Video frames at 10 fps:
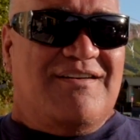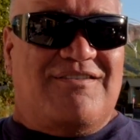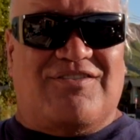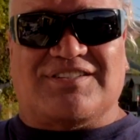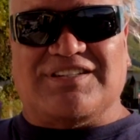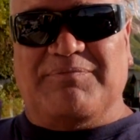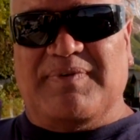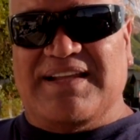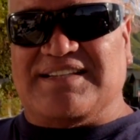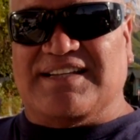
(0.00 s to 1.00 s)
or
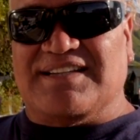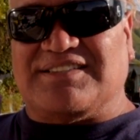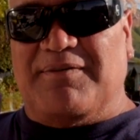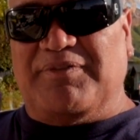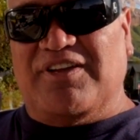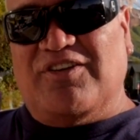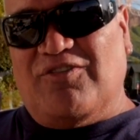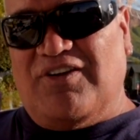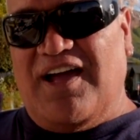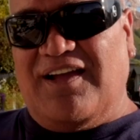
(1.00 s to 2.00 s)
somebody says something you
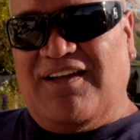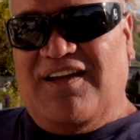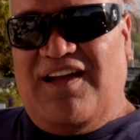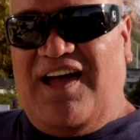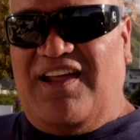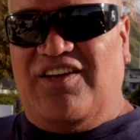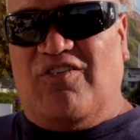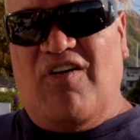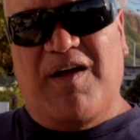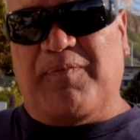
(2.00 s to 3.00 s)
don't like and you
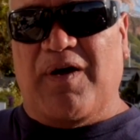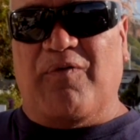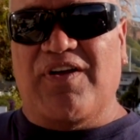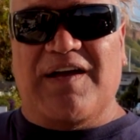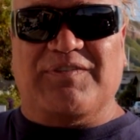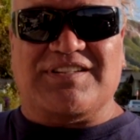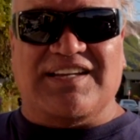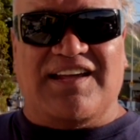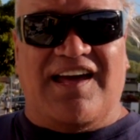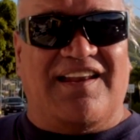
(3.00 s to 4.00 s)
go, hey, bro, why you have to say that?